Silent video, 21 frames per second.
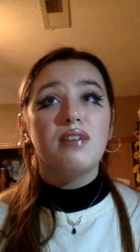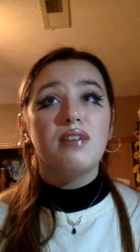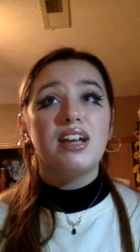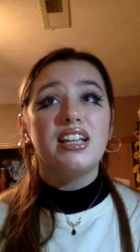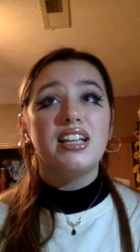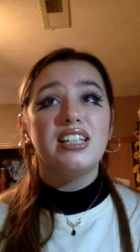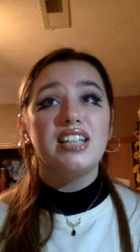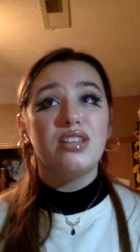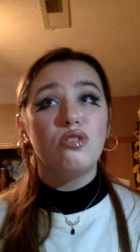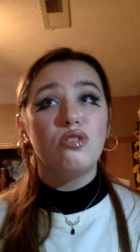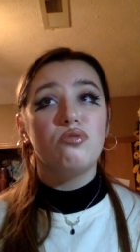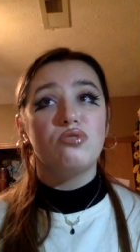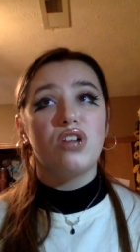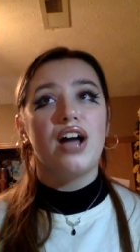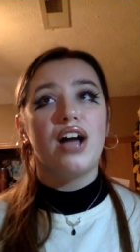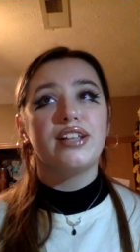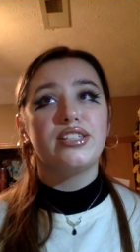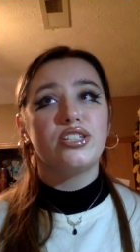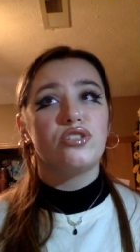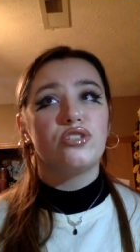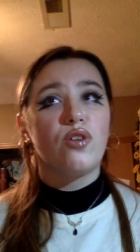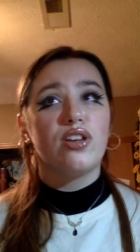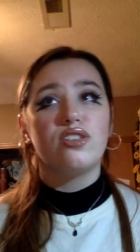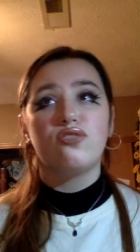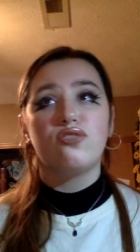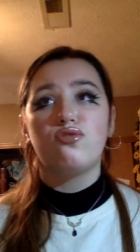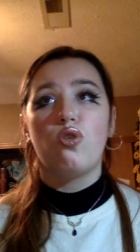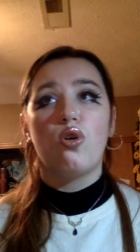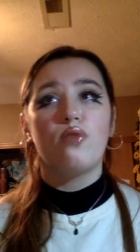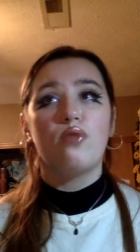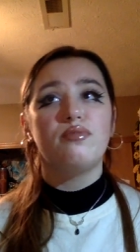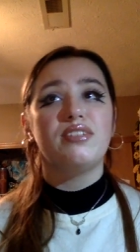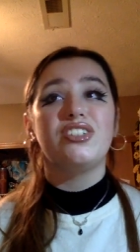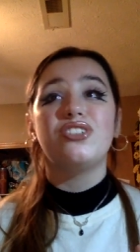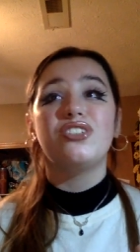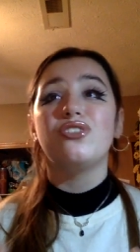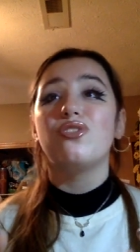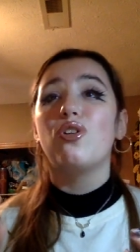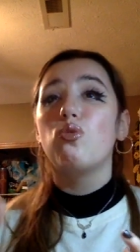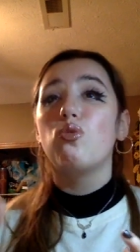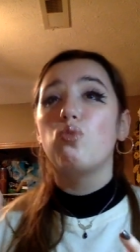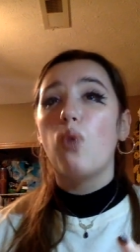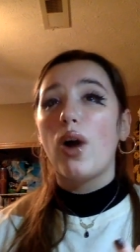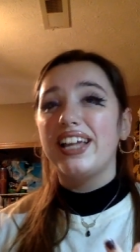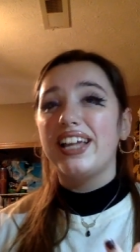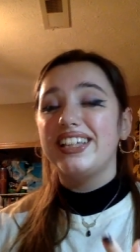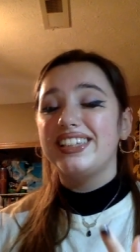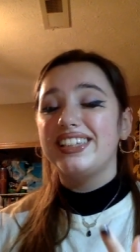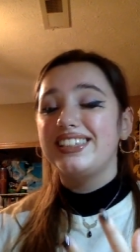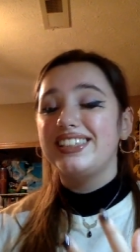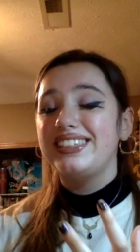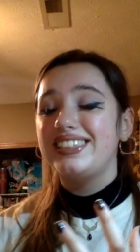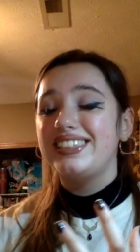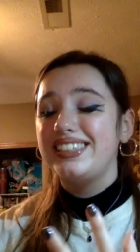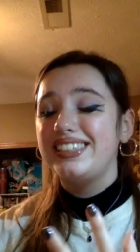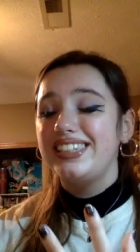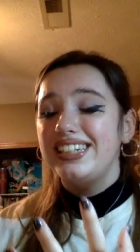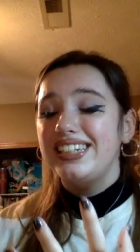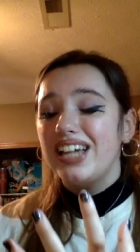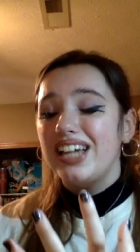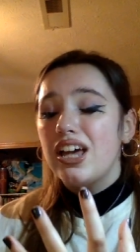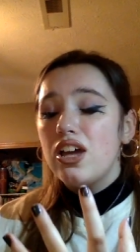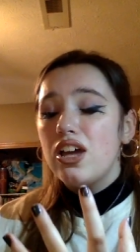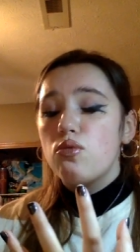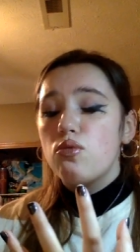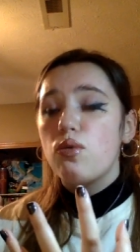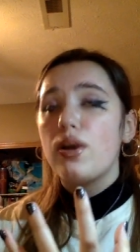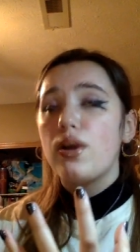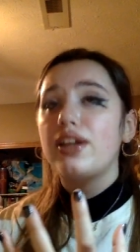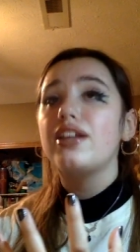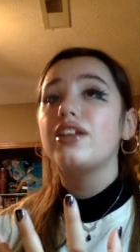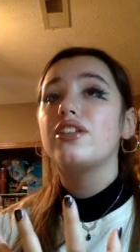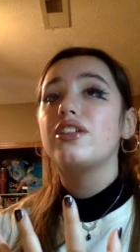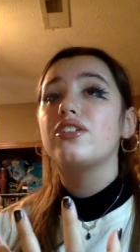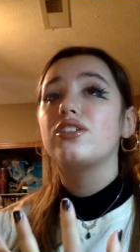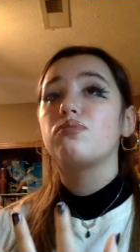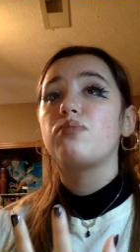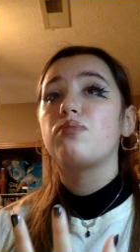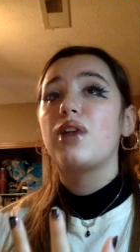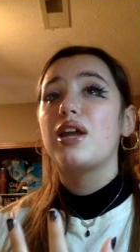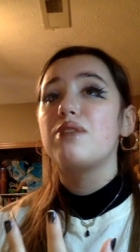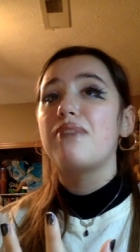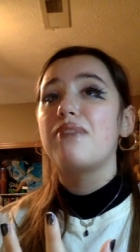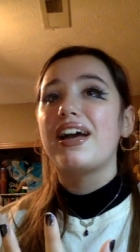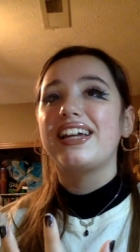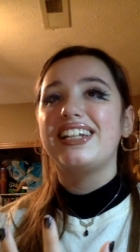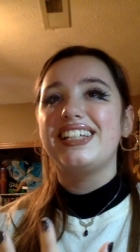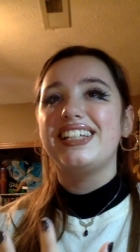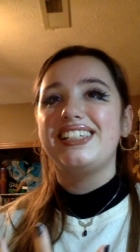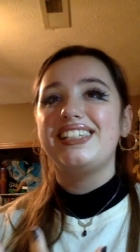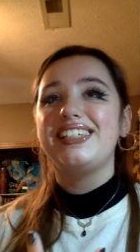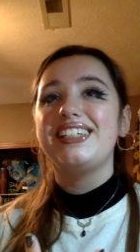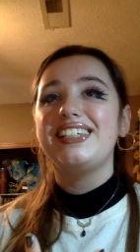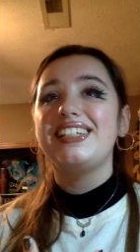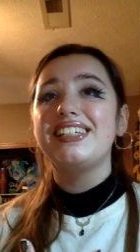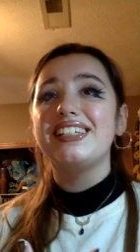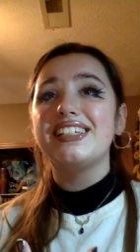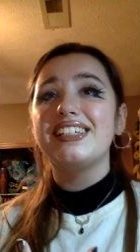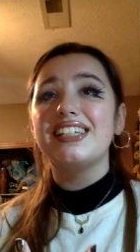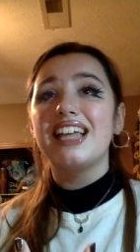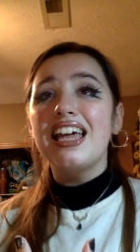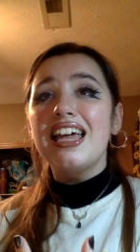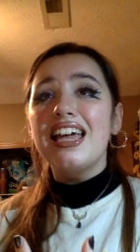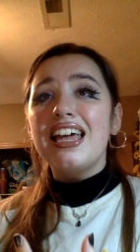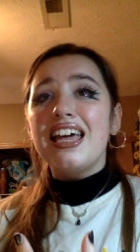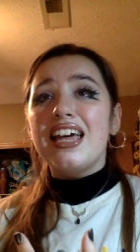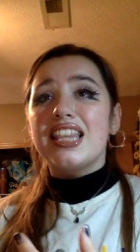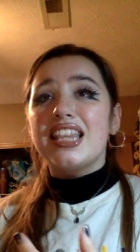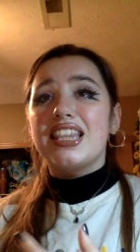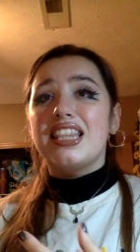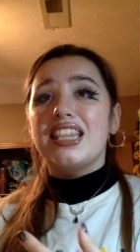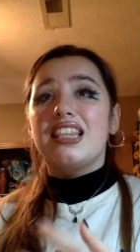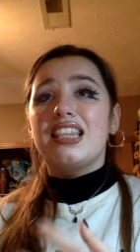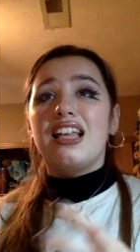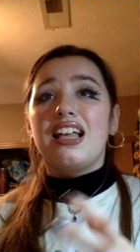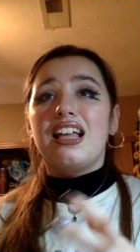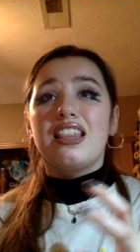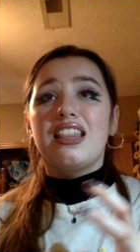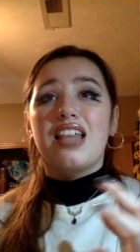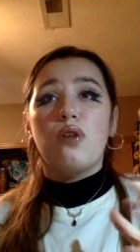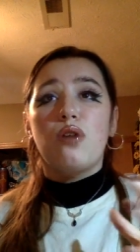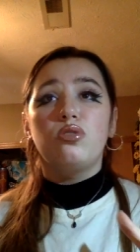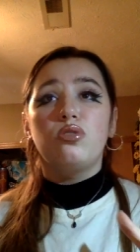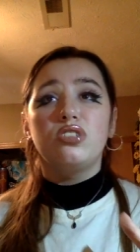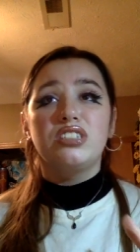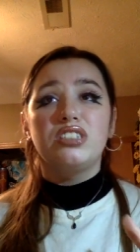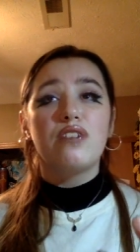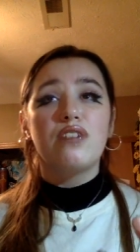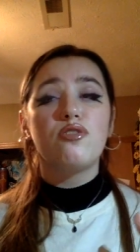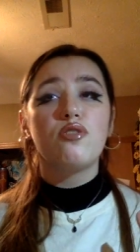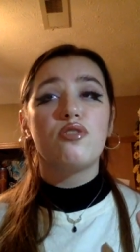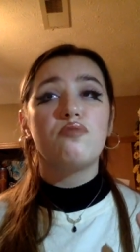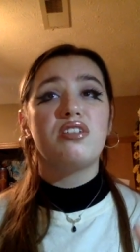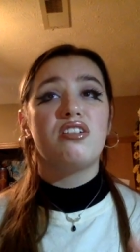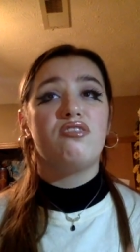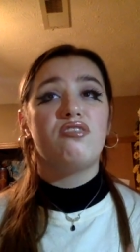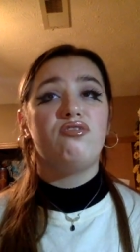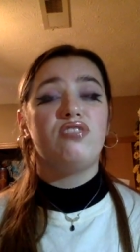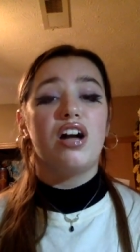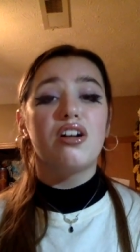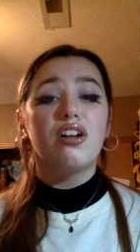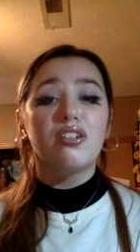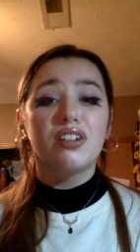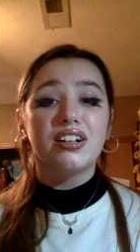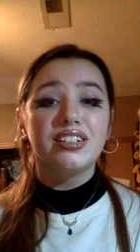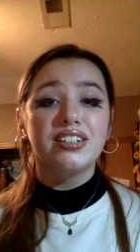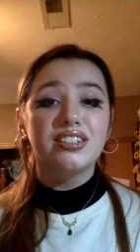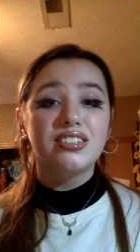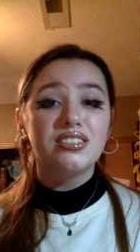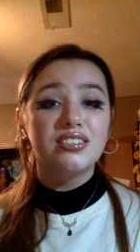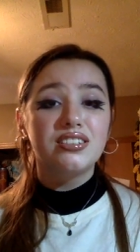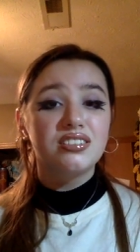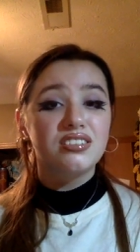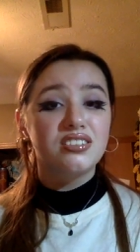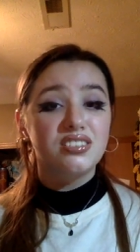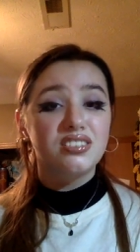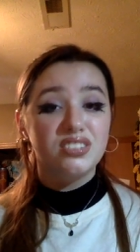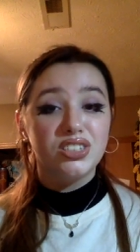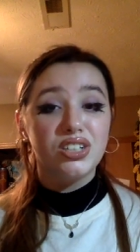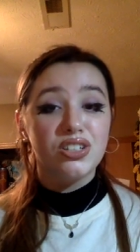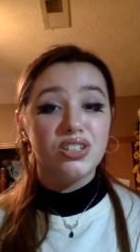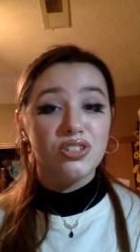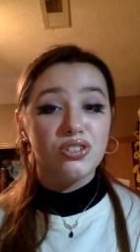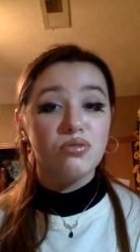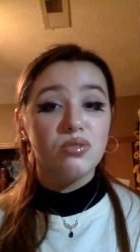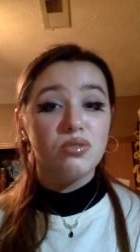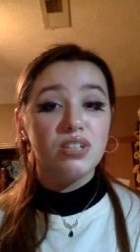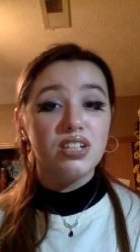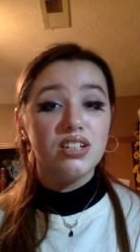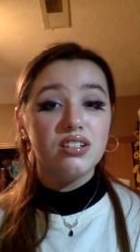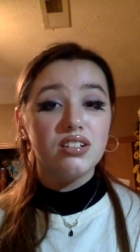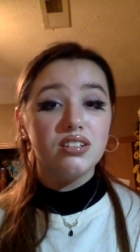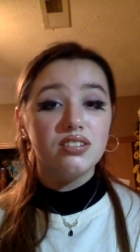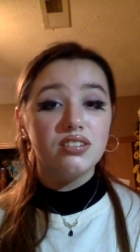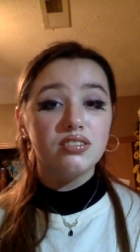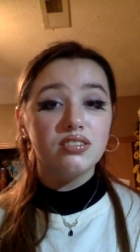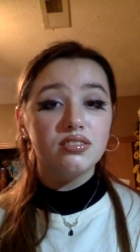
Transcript: my yellow knots transformed into a white seed ready to spread my disease that will never be a flower, just a weed.